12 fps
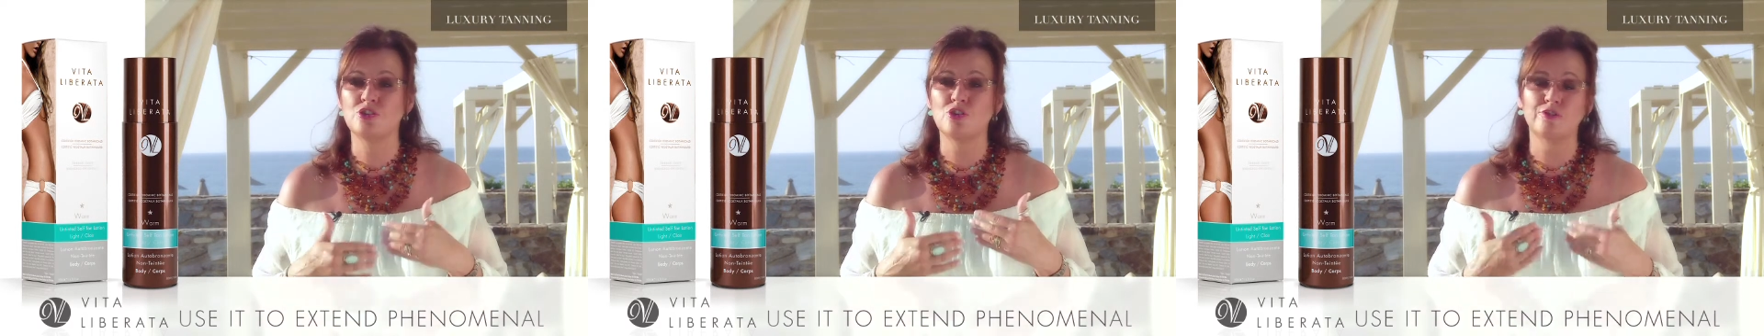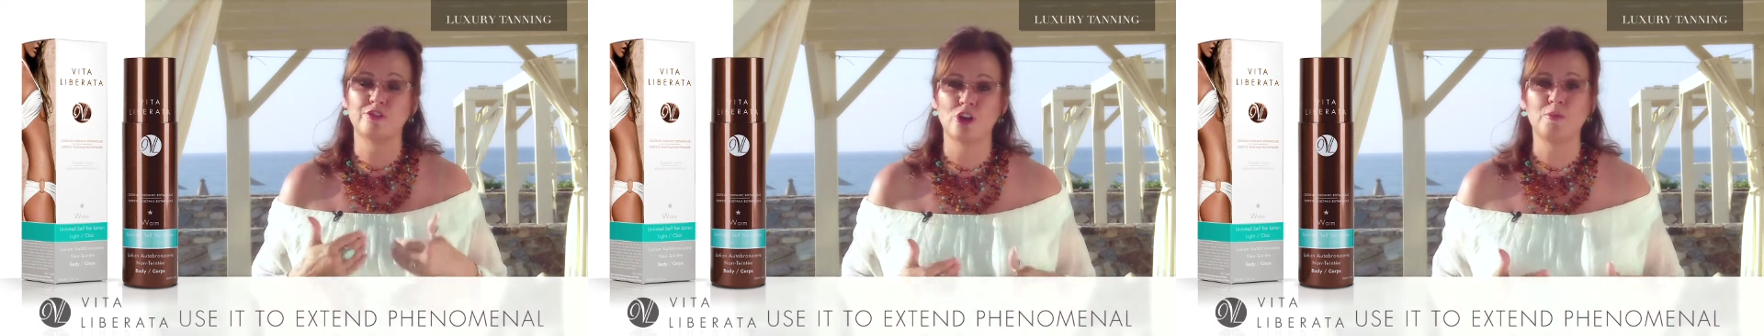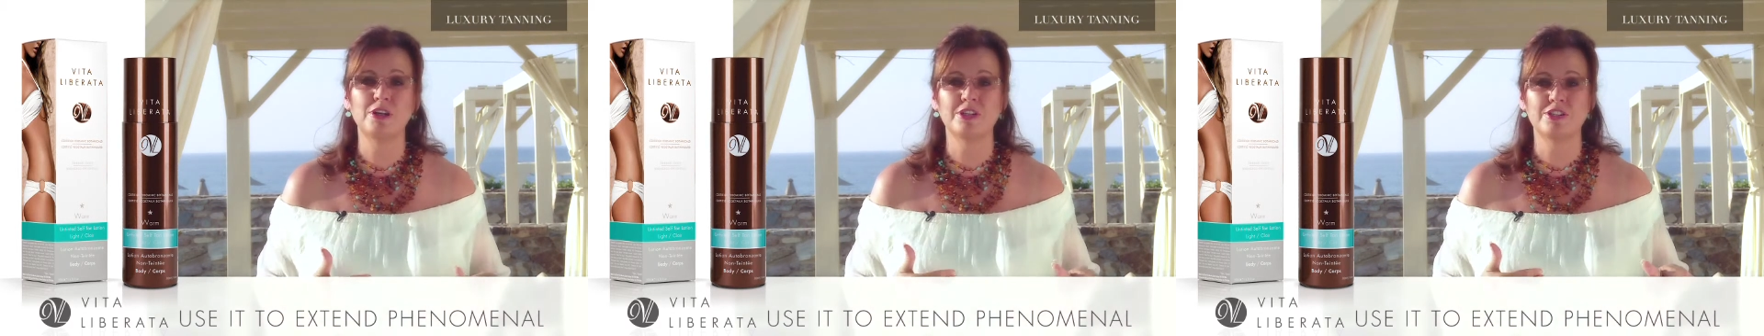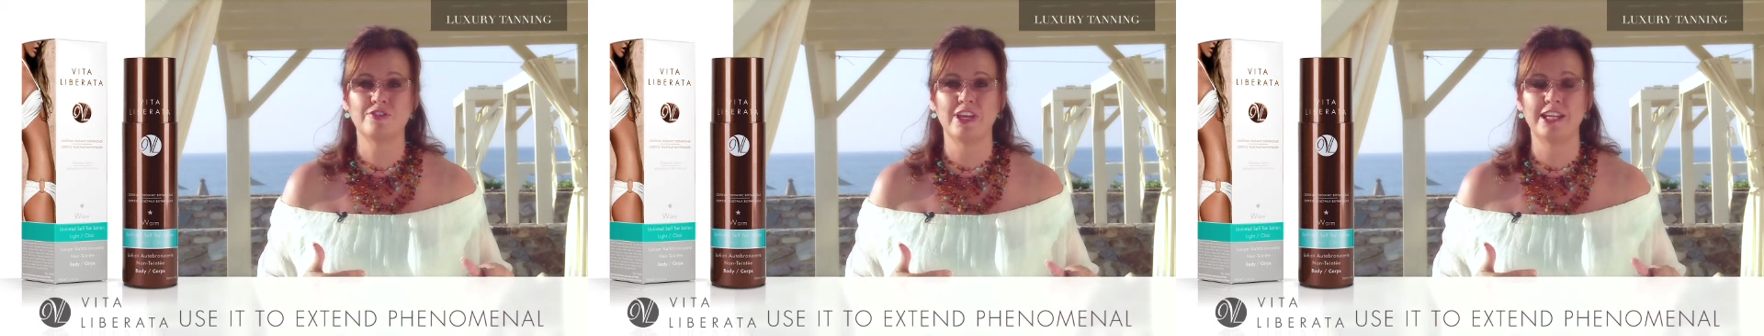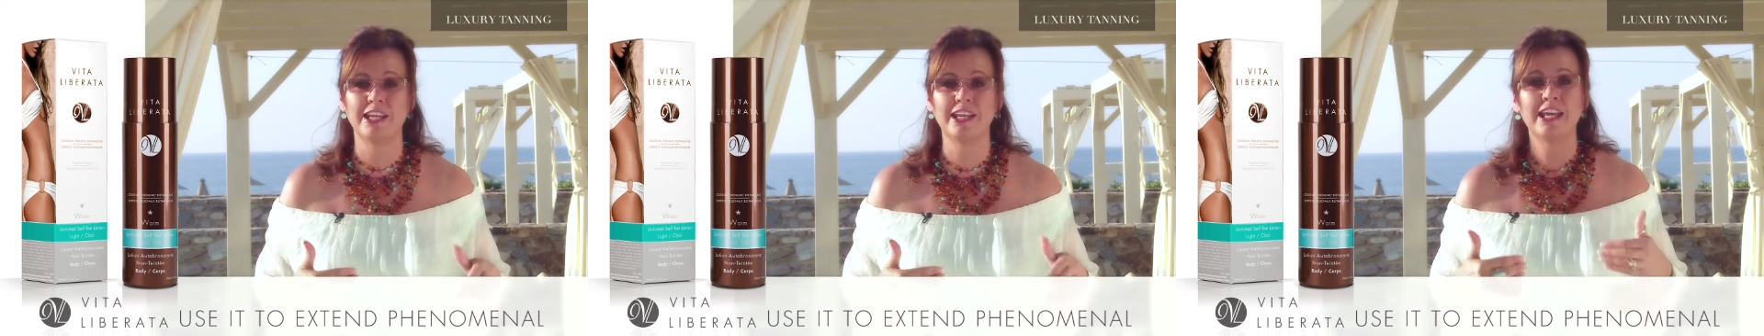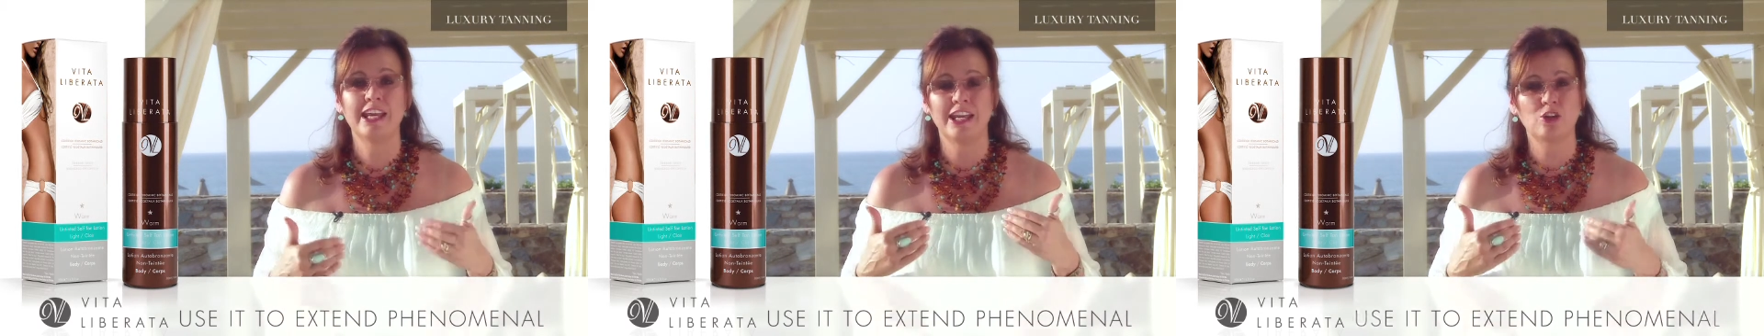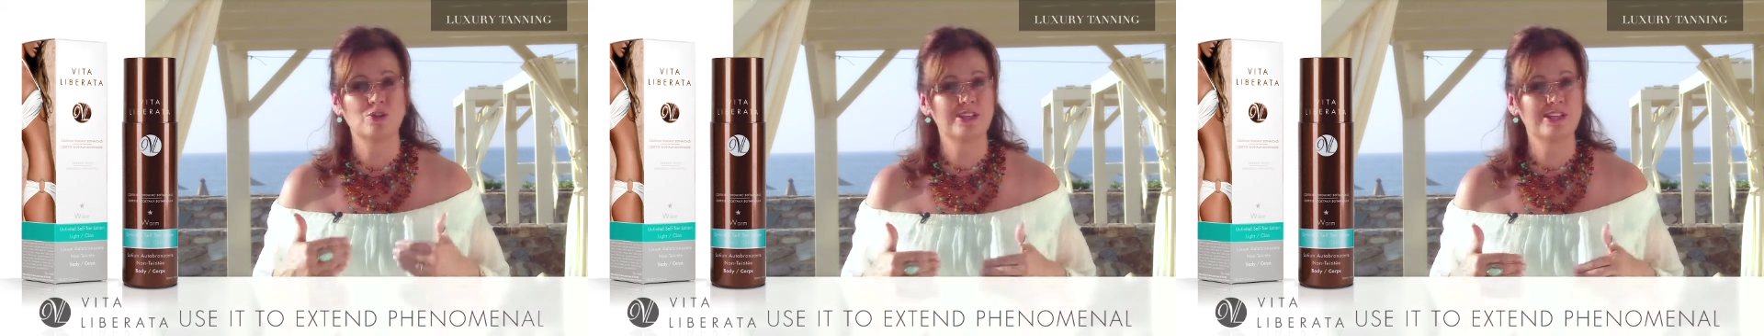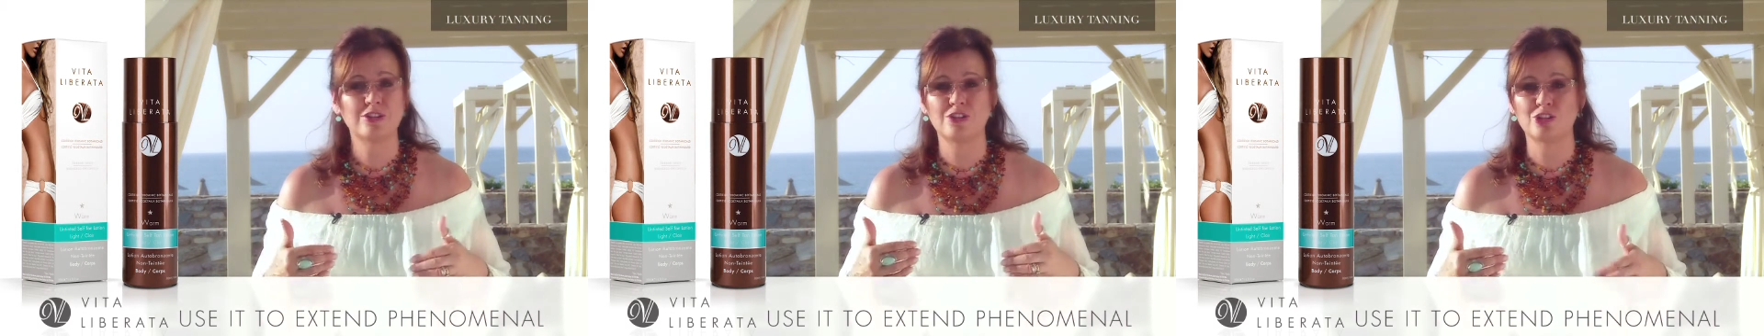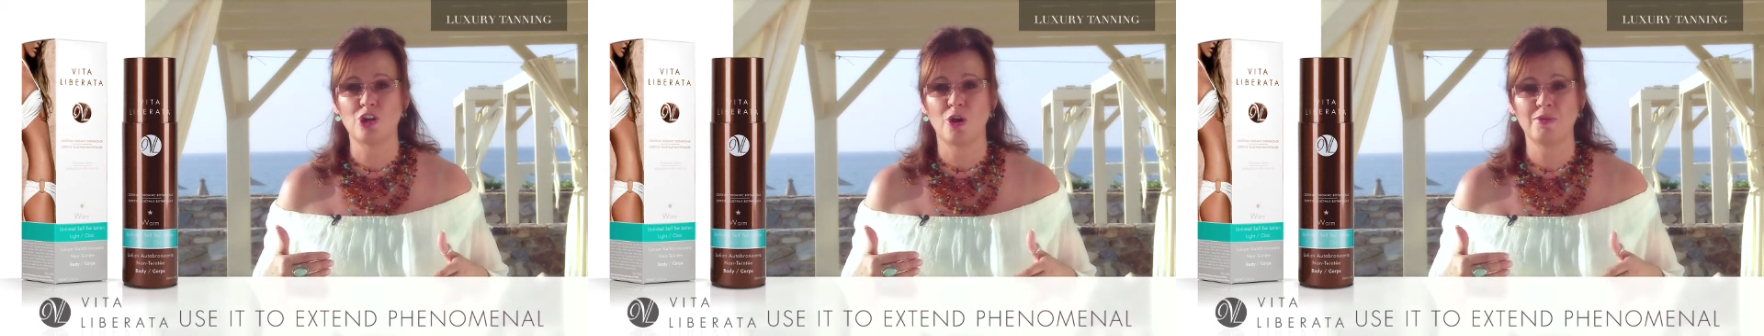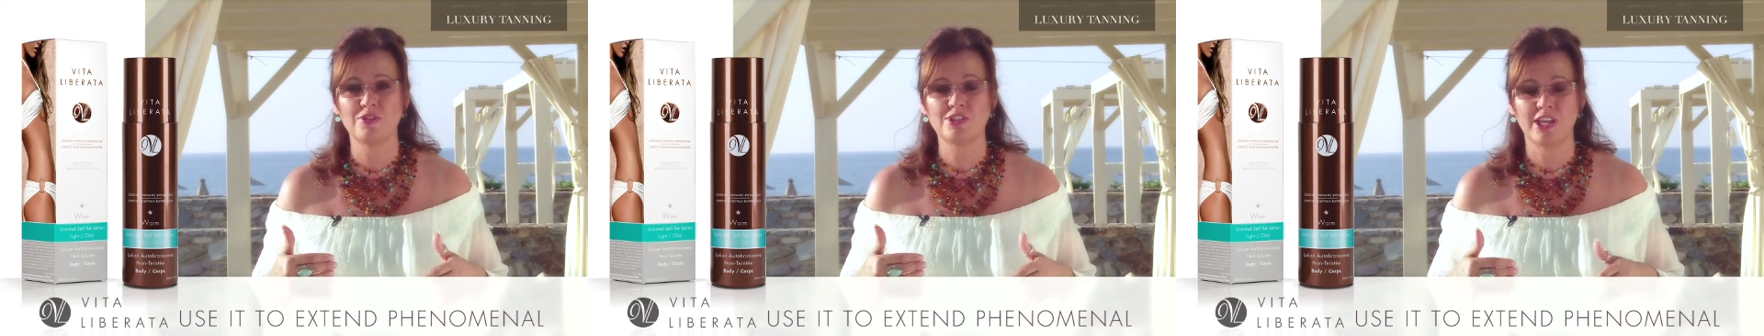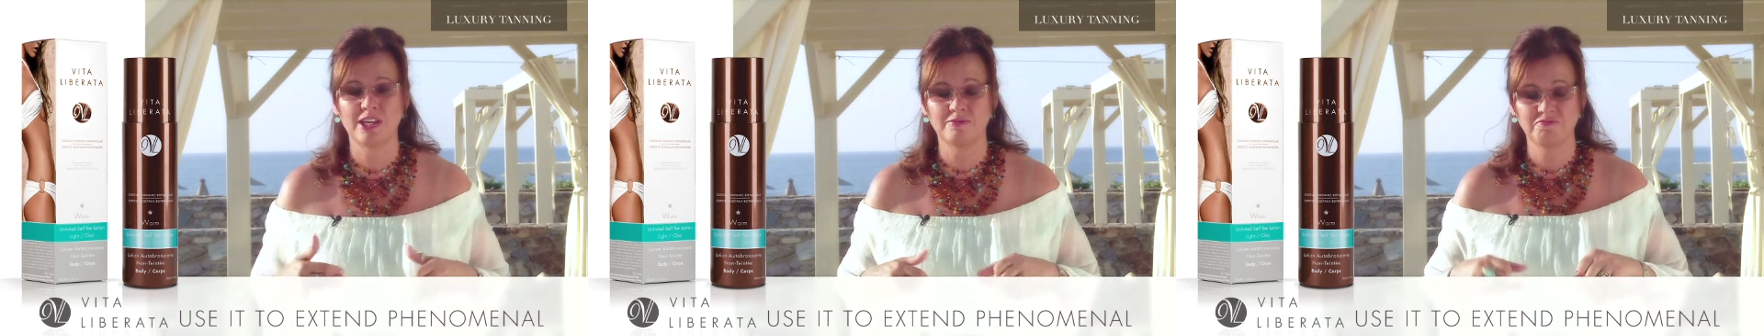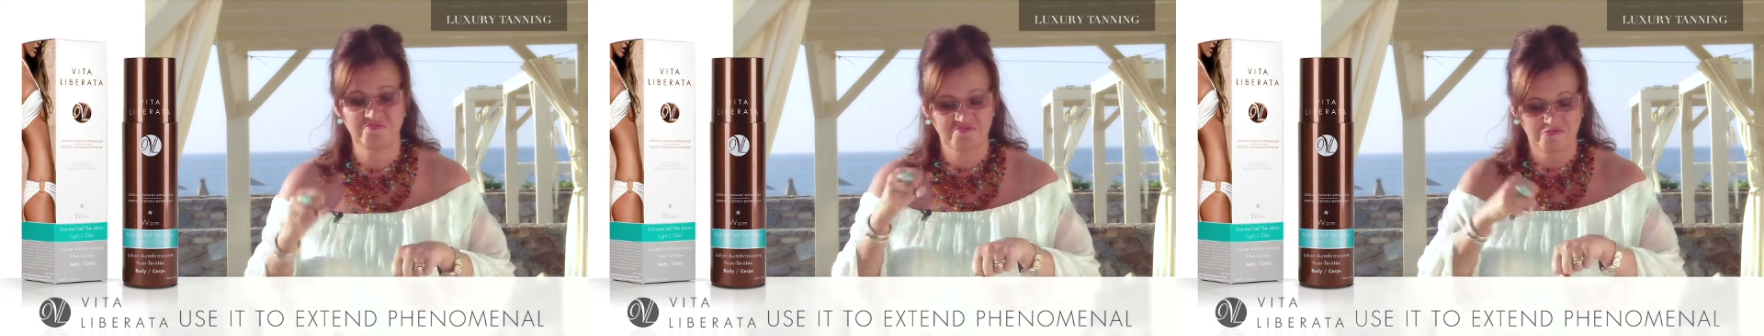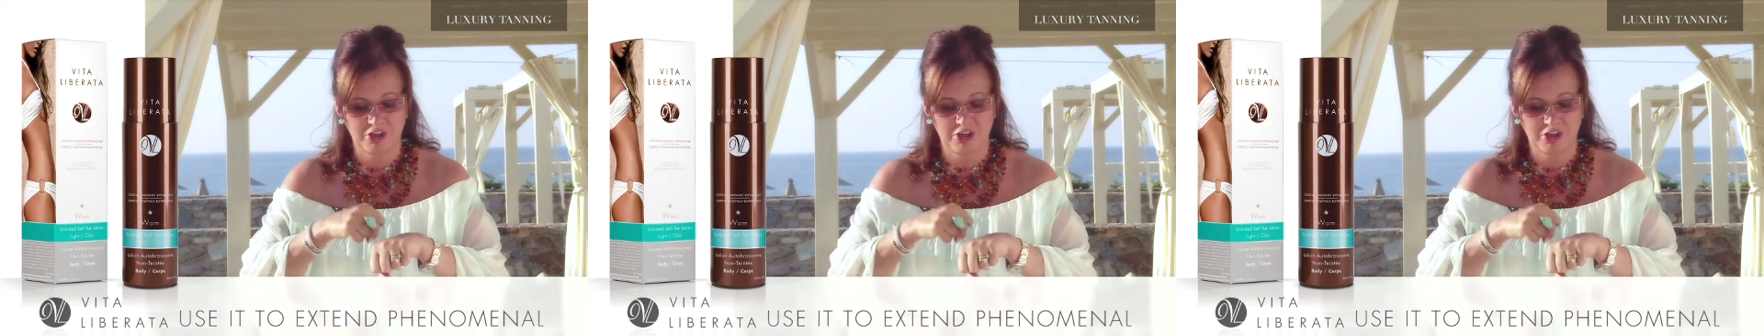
as your phenomenal is fading, it goes into the top of the skin,